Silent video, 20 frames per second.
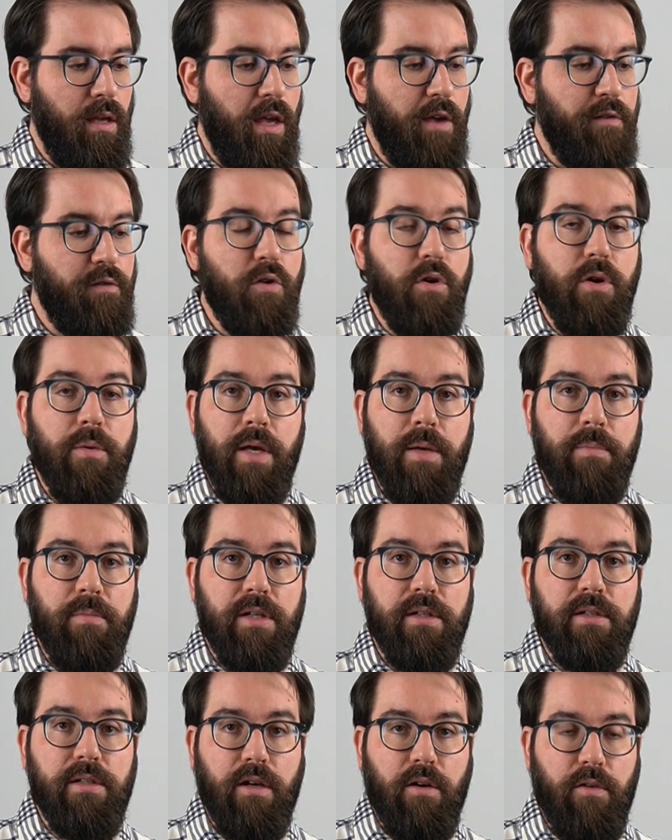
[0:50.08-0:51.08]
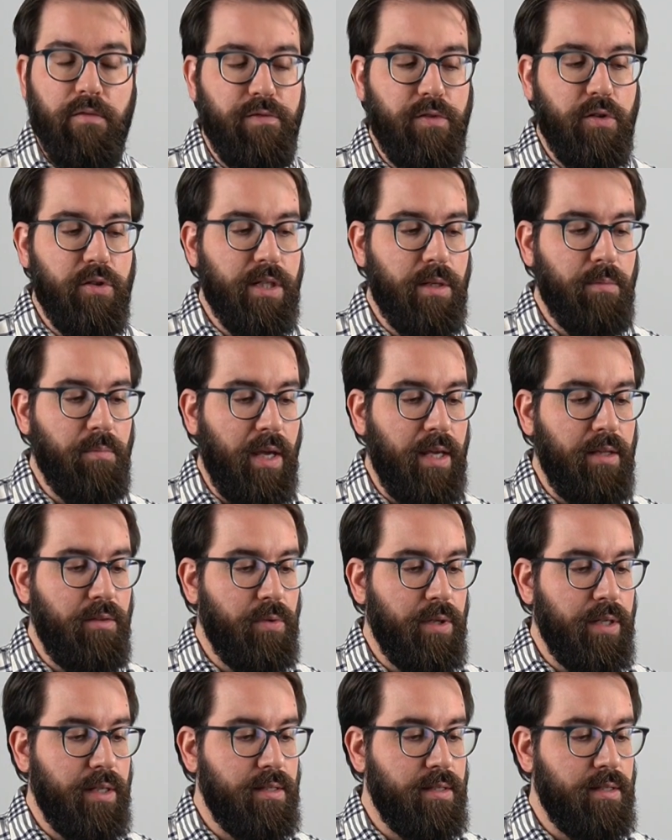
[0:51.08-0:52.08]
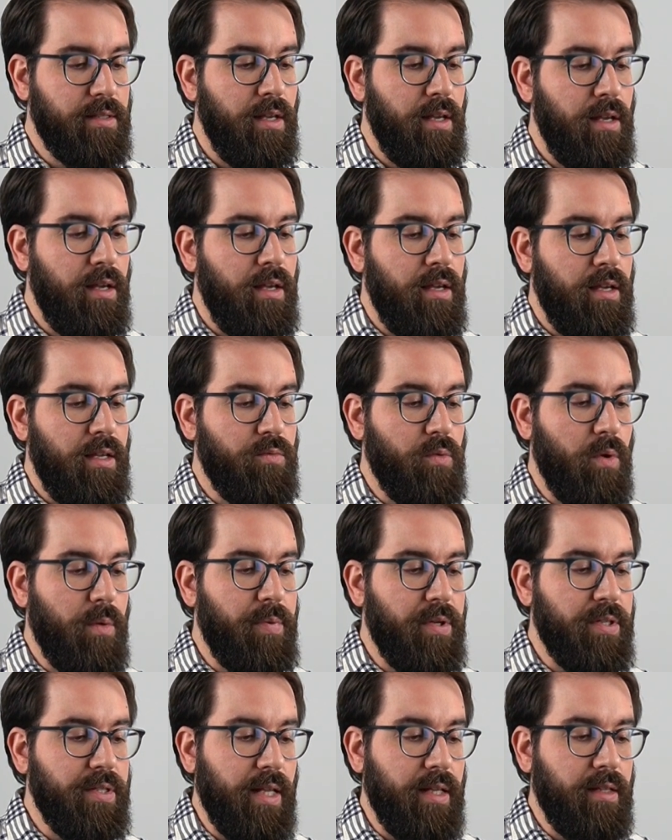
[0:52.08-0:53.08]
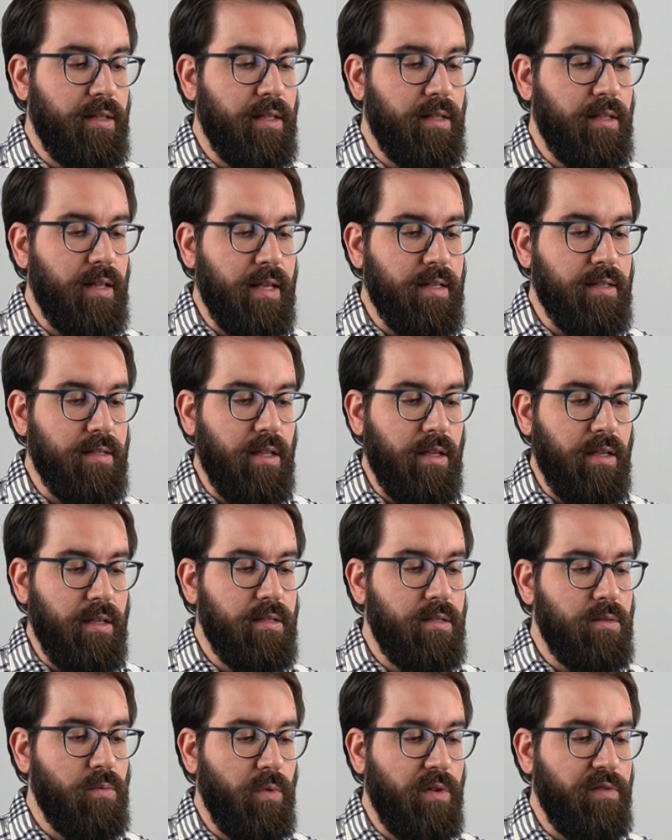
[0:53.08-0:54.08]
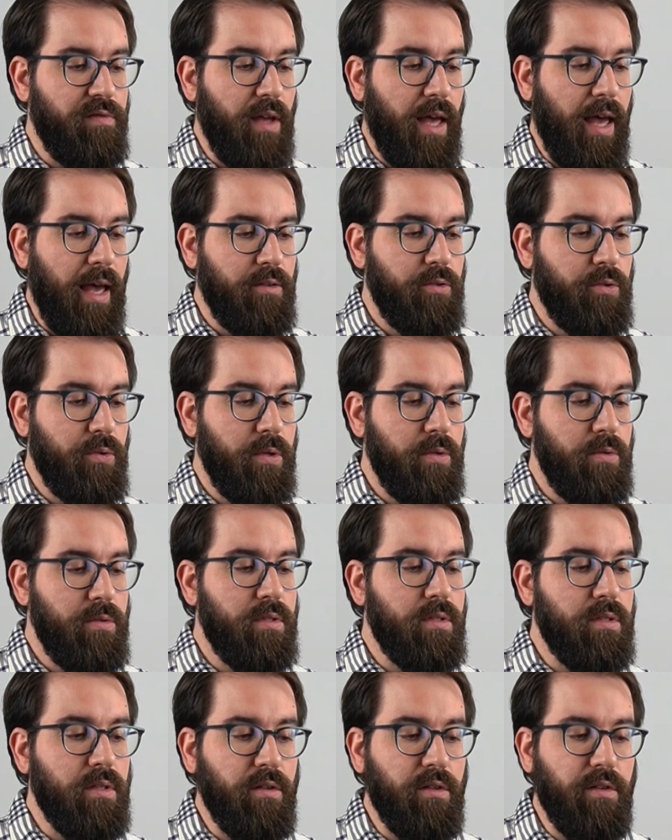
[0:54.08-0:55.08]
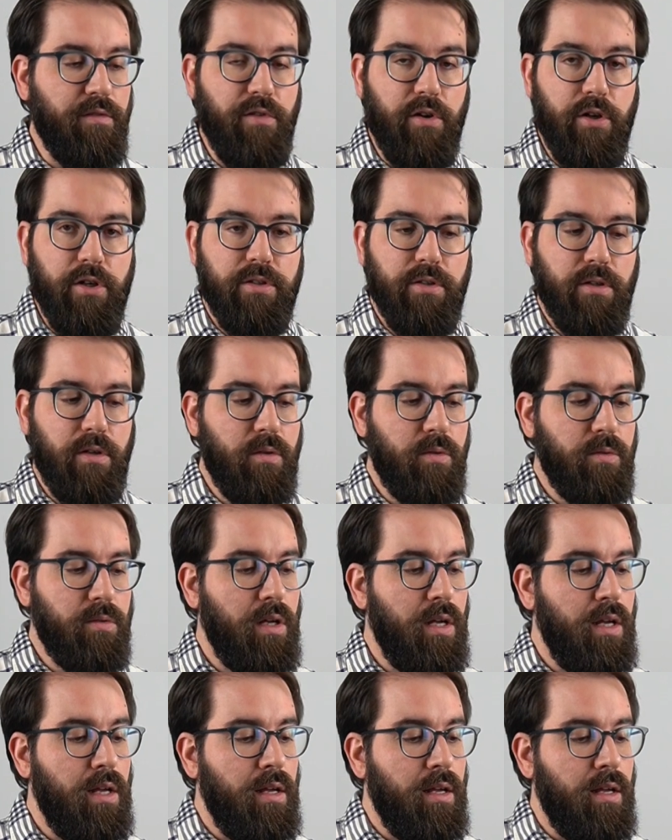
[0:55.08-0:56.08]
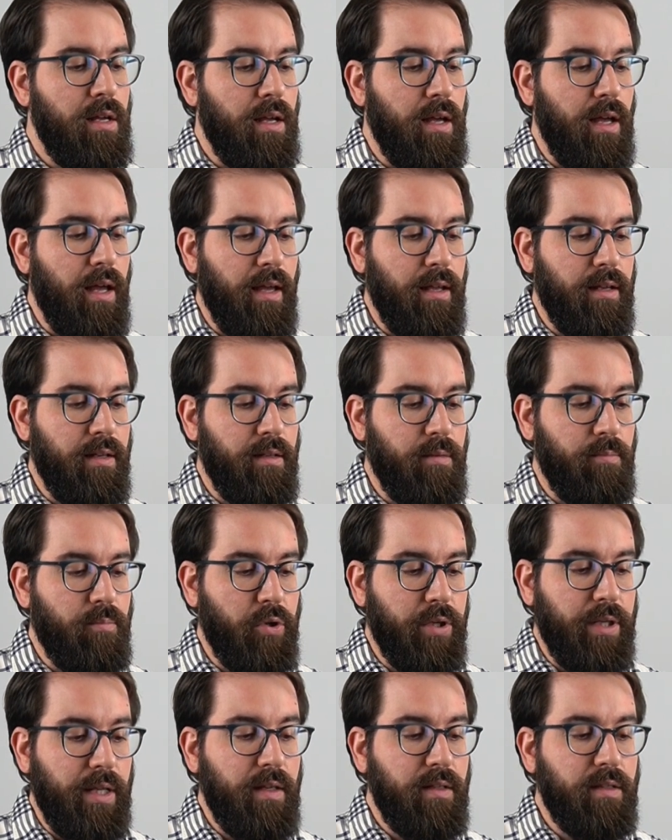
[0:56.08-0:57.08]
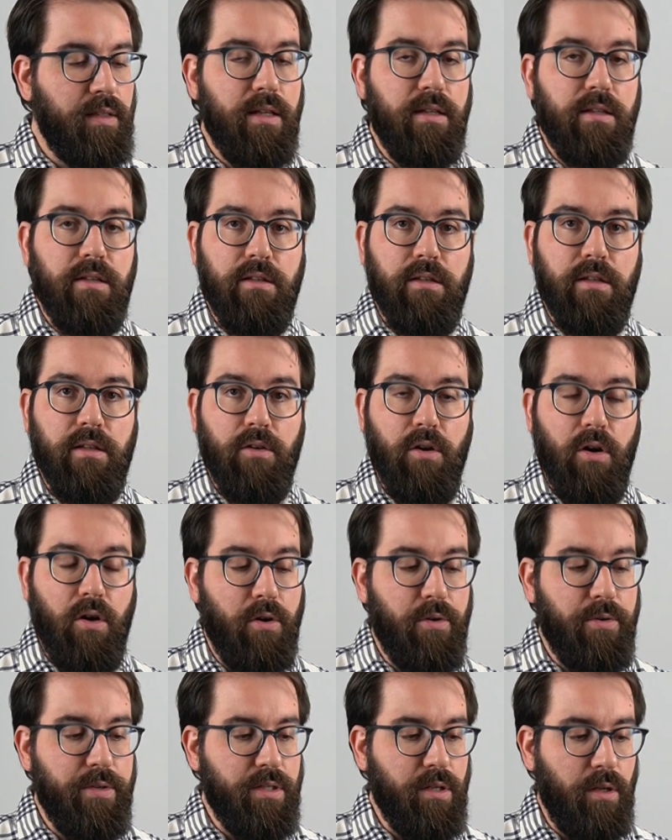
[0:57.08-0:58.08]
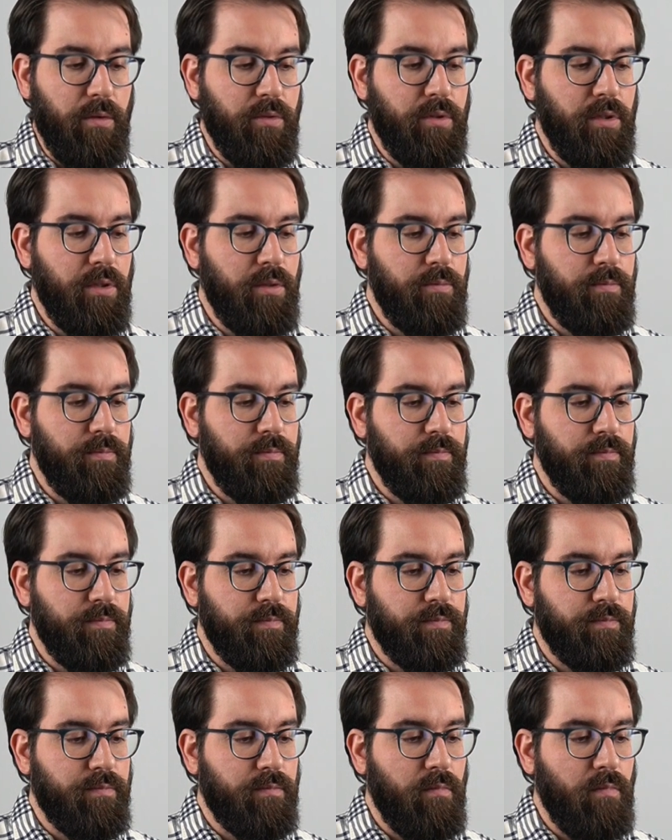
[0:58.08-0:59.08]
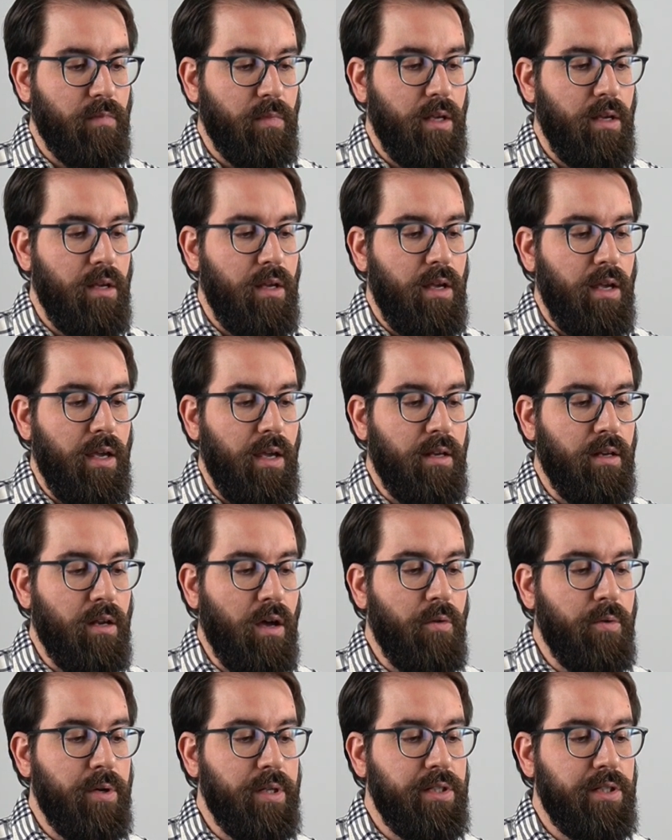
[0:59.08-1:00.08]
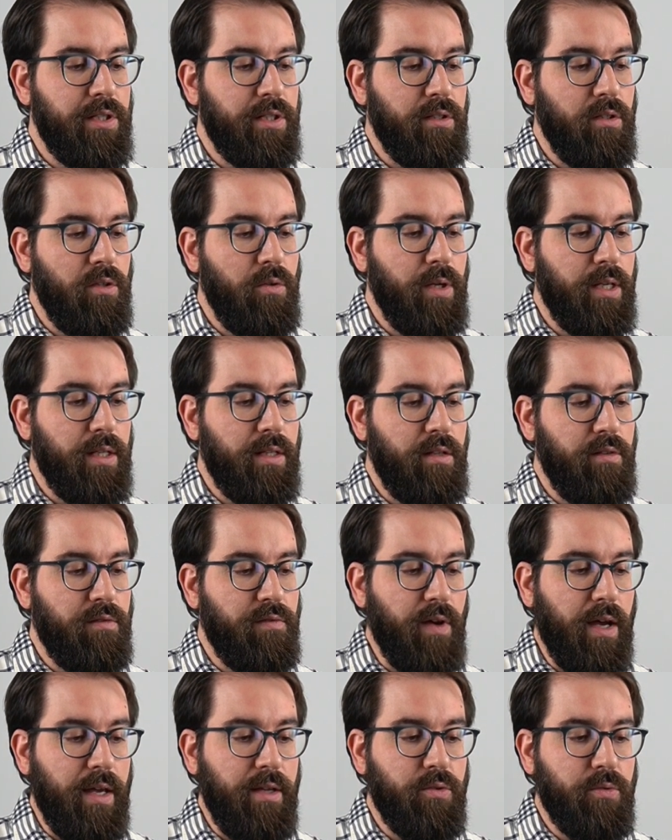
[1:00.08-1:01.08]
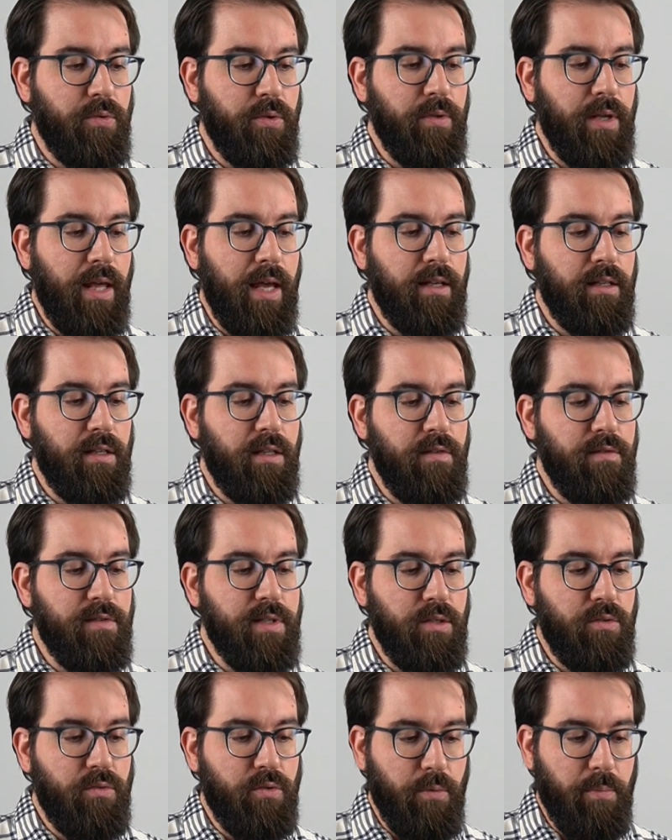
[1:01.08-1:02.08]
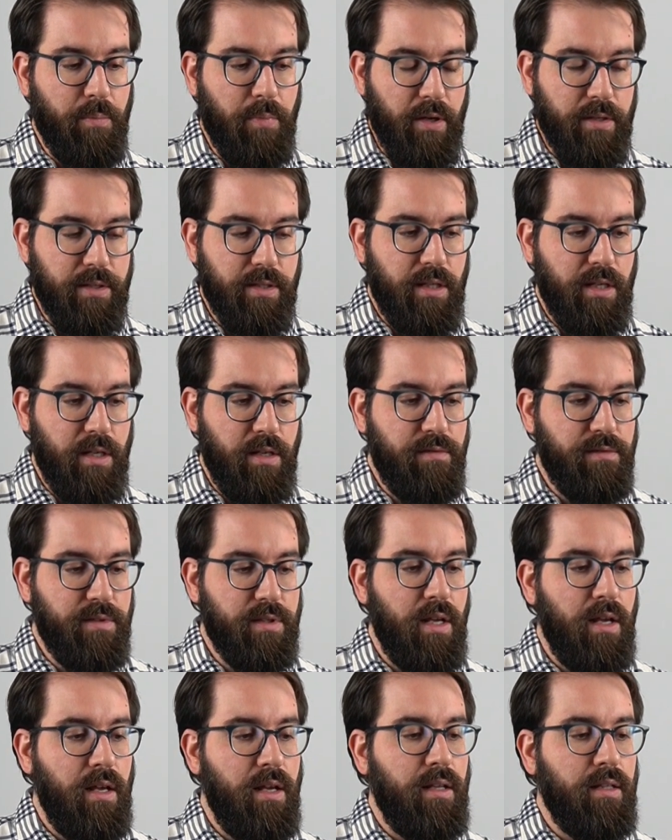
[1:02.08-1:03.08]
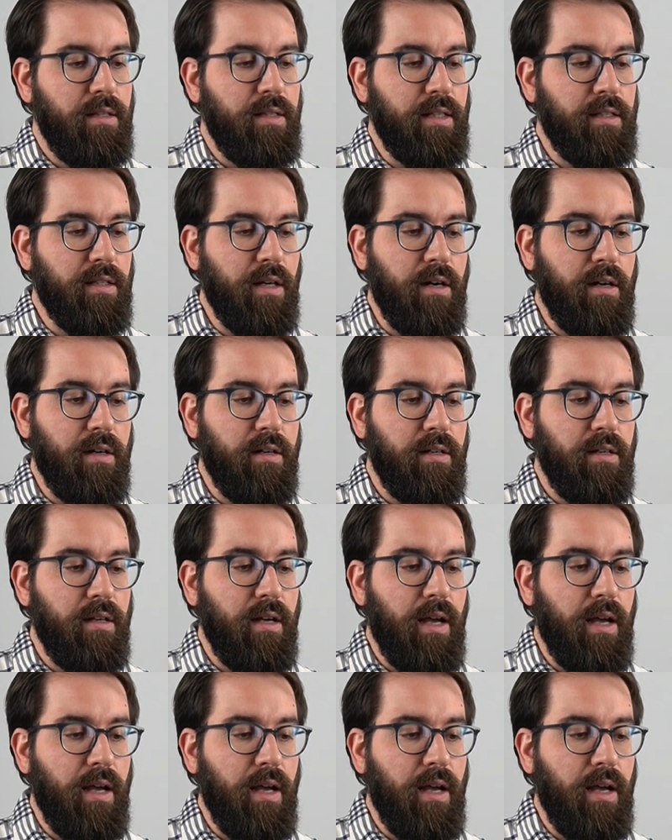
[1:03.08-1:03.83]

If you remember, the confusion matrix is represented as this, with actuals on the vertical and predicted in the horizontal. In orange, you identify true negatives and true positives that are